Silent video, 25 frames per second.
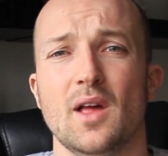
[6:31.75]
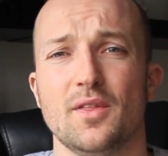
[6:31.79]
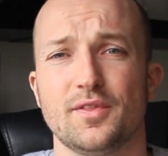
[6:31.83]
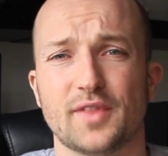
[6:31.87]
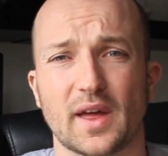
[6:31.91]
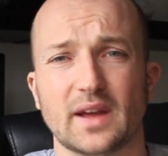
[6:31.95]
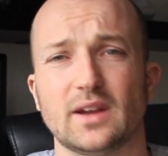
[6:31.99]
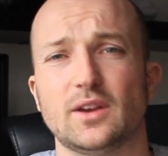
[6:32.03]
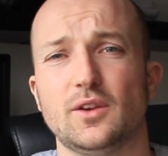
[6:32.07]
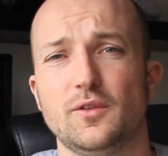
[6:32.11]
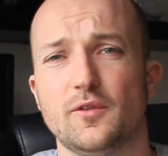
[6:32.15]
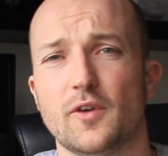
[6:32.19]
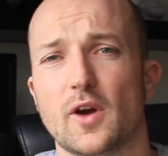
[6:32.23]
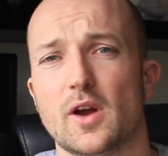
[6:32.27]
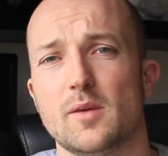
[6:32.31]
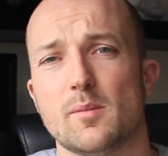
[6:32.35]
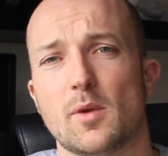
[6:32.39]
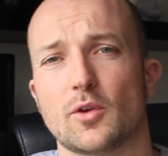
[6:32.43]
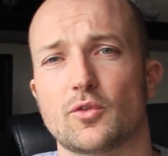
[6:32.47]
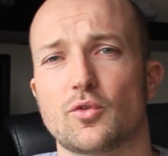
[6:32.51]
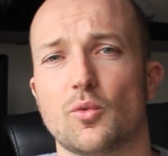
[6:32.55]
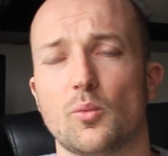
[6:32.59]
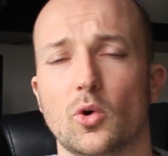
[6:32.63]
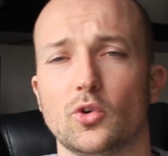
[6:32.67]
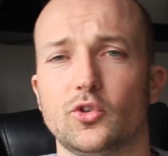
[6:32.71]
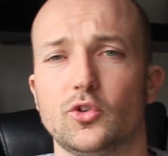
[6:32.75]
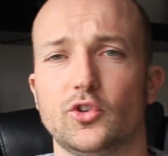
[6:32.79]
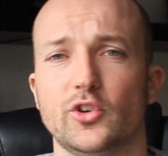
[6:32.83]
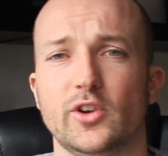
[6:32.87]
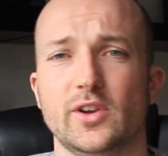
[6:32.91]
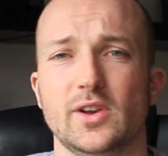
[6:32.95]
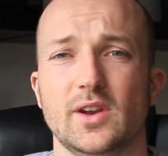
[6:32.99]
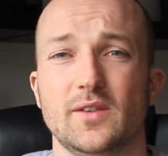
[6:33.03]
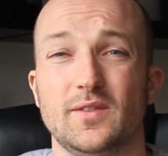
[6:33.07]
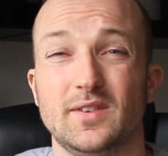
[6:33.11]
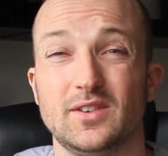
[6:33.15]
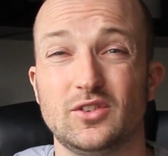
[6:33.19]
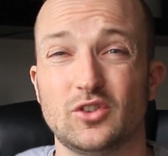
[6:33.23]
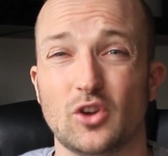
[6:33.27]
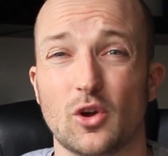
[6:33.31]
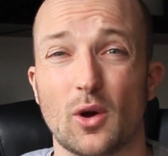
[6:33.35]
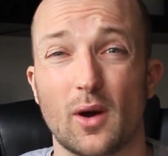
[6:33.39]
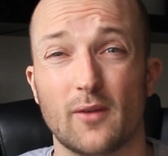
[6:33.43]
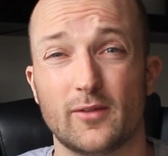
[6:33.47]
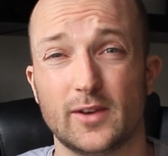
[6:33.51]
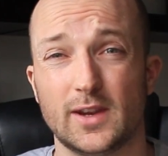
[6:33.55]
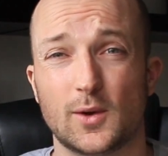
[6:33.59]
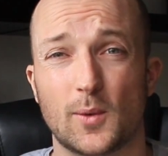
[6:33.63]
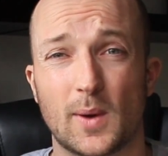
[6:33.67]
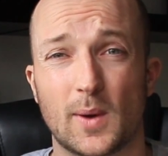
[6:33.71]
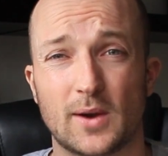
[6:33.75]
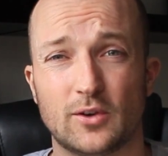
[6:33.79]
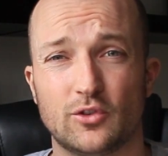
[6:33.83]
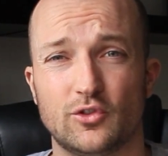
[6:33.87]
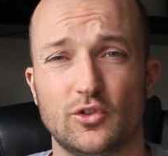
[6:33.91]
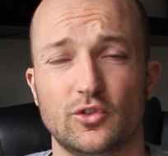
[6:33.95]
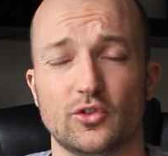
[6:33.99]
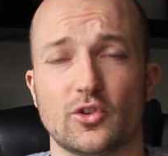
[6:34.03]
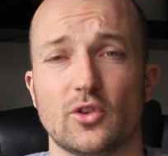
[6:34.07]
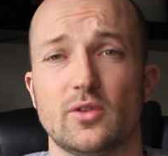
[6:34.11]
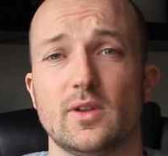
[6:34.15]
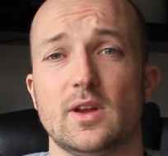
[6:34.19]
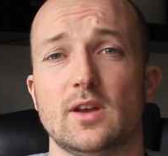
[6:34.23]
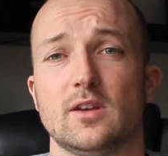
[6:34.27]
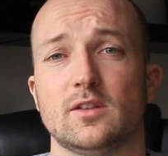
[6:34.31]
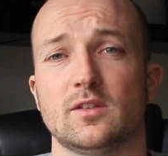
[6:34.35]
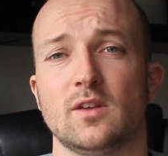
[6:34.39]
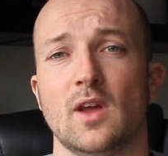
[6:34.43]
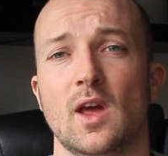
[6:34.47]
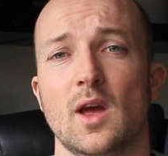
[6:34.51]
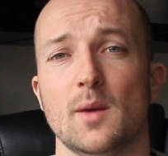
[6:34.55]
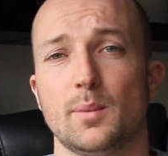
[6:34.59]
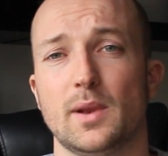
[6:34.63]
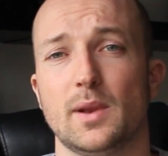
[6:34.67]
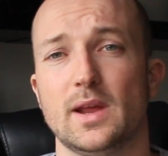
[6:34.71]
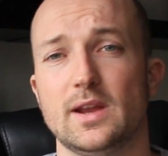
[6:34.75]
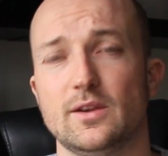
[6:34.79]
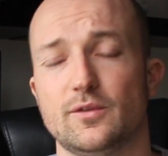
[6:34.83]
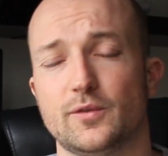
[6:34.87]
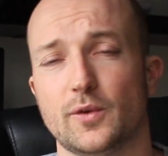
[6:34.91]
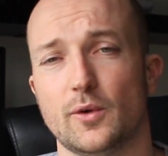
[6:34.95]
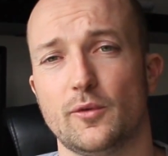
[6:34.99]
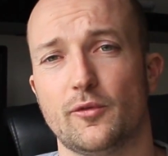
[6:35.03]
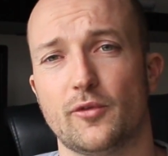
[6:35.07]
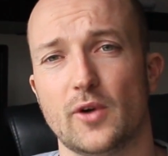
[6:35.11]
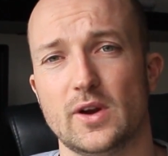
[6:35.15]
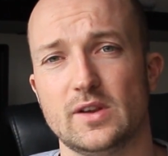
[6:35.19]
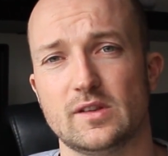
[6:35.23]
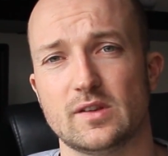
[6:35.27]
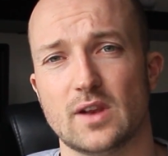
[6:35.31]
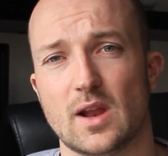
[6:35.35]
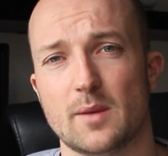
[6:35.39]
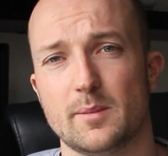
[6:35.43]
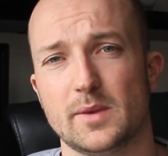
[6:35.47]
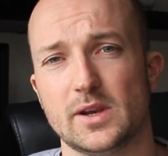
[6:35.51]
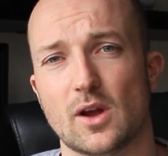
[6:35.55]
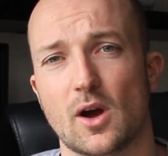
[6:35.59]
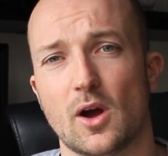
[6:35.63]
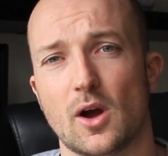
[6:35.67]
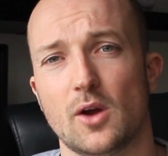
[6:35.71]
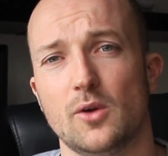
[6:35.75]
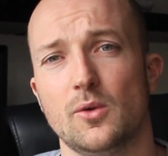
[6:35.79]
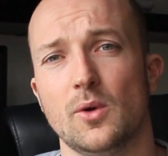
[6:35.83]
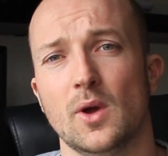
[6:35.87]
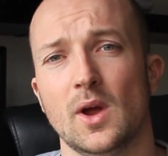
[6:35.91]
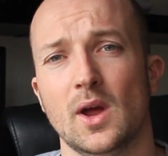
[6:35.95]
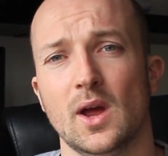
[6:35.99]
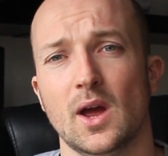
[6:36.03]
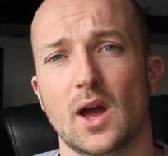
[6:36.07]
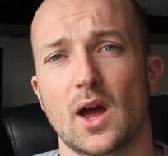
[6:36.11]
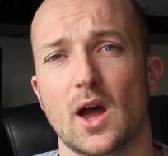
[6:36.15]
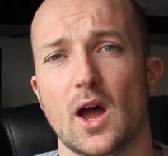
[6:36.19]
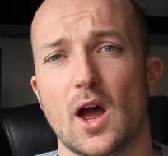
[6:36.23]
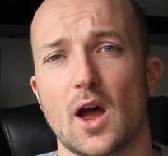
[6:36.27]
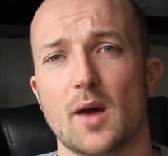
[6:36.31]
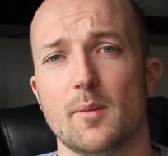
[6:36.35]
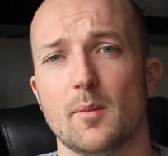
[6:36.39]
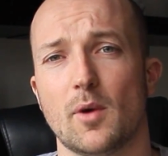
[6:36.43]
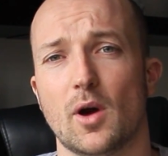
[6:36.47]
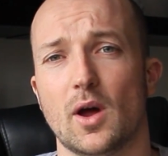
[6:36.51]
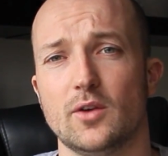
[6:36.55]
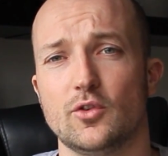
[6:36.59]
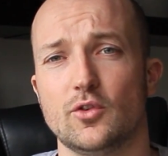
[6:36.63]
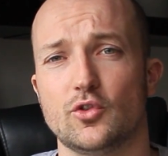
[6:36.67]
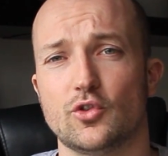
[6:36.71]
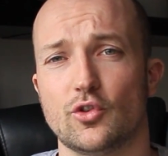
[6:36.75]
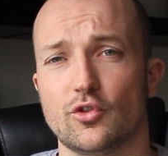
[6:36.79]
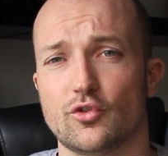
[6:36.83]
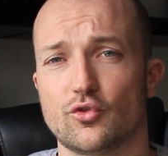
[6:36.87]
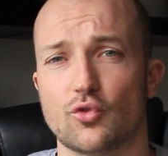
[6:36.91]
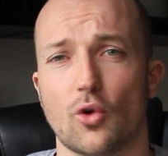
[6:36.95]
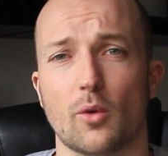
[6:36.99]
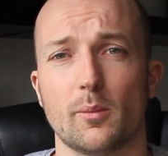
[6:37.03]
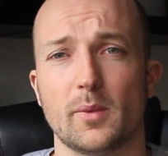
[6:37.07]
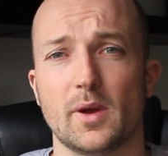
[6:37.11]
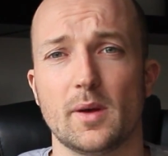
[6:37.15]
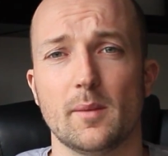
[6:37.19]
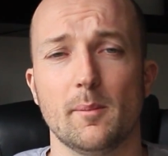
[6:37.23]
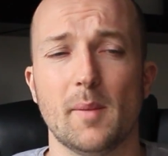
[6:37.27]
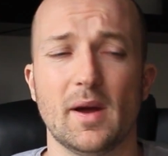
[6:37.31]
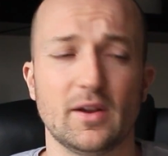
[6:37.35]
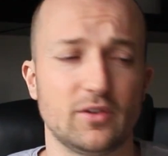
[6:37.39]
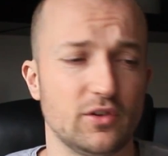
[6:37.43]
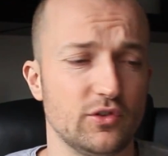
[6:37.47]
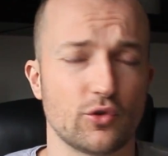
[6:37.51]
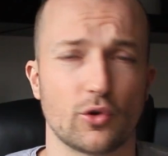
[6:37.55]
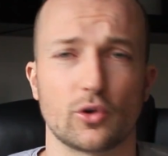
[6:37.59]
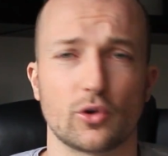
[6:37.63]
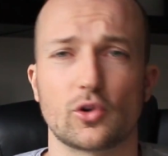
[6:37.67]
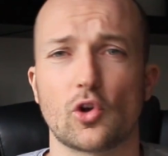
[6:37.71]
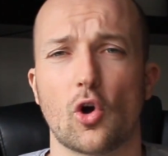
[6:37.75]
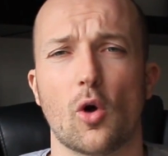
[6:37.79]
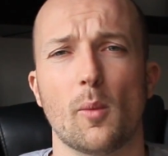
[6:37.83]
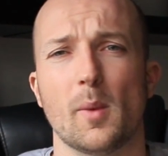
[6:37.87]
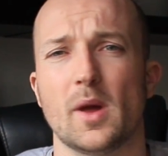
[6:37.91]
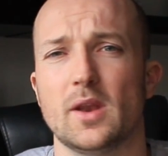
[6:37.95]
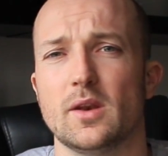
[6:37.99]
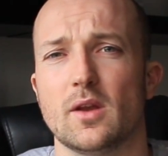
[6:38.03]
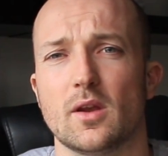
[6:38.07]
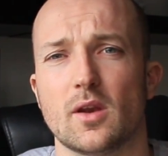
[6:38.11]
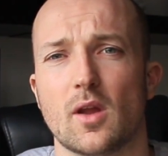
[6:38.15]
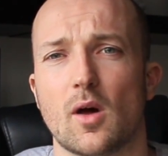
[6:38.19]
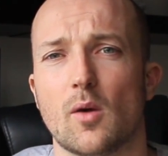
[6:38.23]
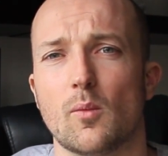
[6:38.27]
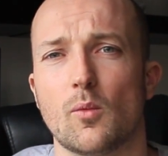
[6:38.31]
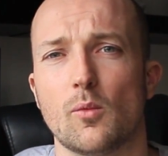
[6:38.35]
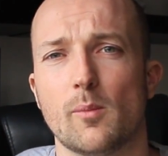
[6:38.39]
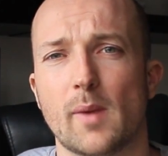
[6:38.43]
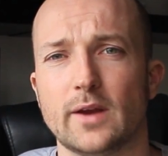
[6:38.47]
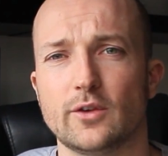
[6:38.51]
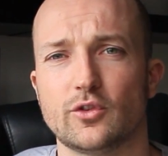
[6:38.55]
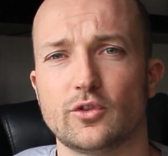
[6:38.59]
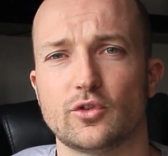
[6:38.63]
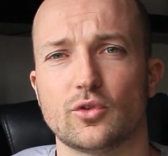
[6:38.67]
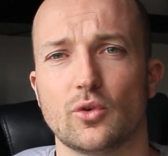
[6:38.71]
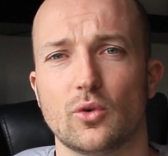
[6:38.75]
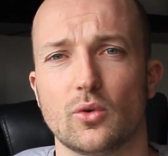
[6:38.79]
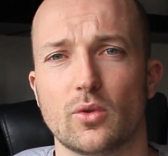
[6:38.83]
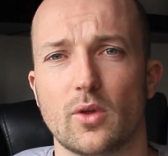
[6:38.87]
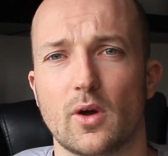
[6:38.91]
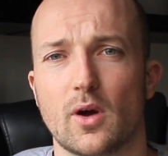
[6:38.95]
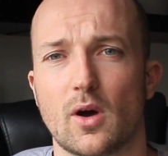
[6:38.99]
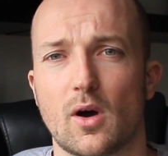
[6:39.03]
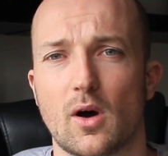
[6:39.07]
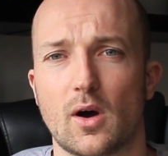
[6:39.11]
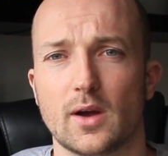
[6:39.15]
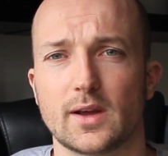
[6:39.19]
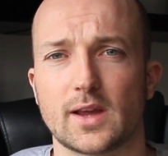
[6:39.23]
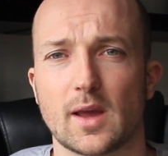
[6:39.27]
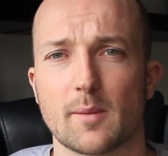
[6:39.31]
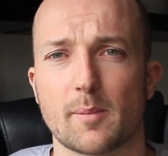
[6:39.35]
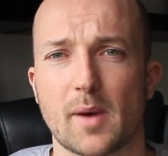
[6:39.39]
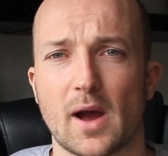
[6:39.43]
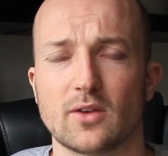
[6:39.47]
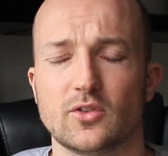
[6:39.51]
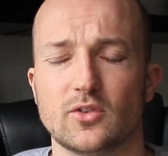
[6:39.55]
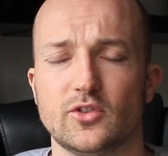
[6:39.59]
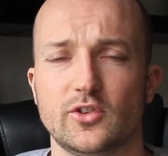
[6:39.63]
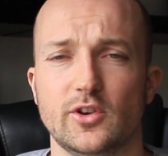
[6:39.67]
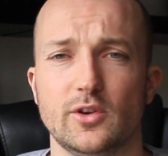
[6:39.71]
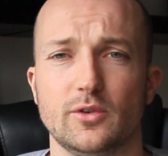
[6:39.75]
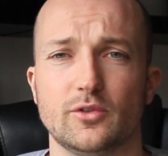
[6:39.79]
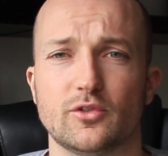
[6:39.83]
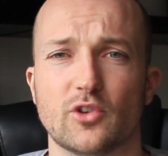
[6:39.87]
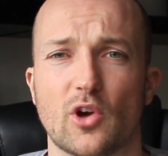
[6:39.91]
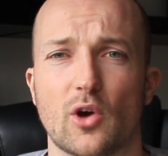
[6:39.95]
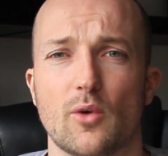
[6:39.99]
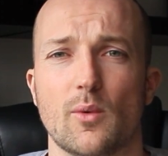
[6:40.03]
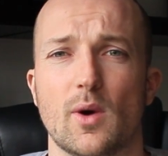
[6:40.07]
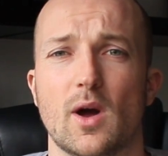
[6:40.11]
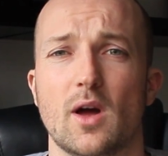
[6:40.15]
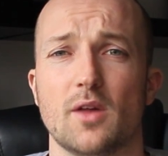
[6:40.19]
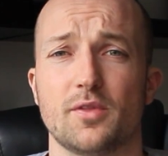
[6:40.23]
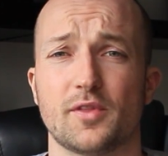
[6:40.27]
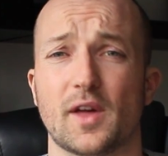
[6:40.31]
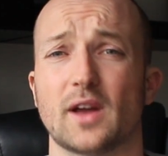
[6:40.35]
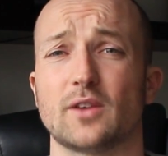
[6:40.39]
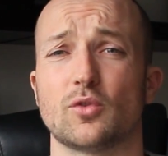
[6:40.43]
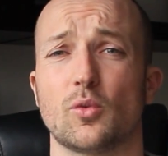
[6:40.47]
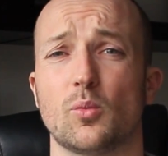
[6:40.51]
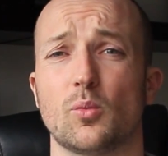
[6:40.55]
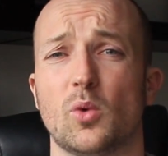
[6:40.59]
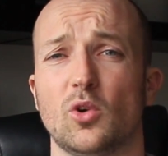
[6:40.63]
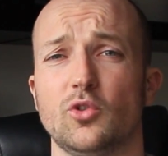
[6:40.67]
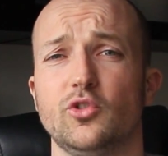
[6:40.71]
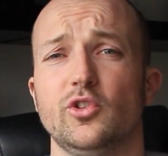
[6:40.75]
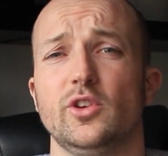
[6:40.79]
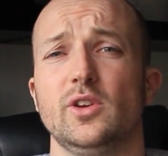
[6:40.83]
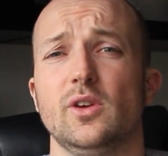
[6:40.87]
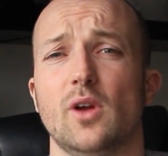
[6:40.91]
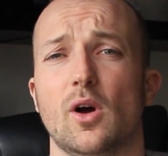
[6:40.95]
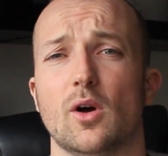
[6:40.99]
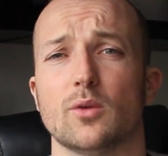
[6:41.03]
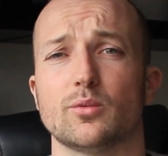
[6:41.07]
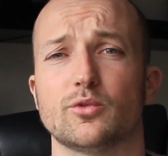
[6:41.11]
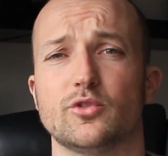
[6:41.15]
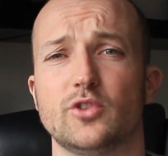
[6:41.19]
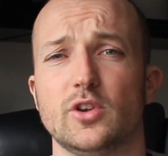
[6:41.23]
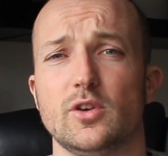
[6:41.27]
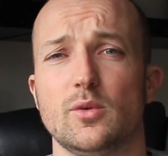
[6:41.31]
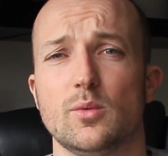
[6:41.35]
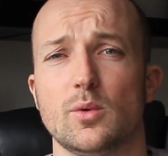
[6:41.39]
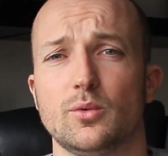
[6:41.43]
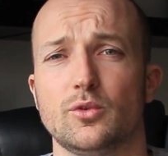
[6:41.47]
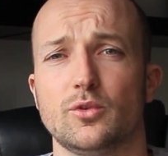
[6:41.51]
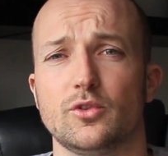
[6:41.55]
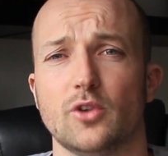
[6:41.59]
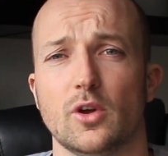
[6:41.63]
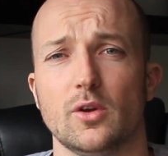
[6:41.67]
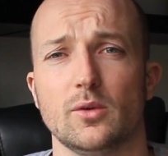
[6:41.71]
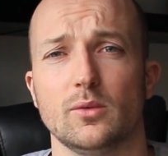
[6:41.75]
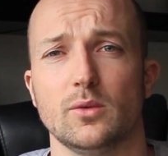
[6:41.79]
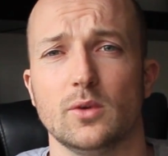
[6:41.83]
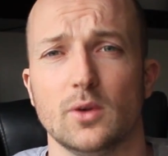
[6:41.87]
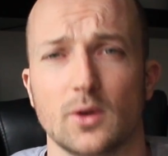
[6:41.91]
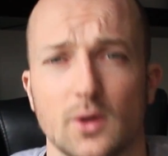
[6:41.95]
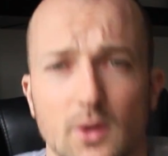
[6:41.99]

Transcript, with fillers: Thank you very much for watching. If you do have any questions on this, please feel free to let me know um, and just drop me a message or a comment and I will make sure that I get back to you. So uh, thanks for watching. I'll see you all soon.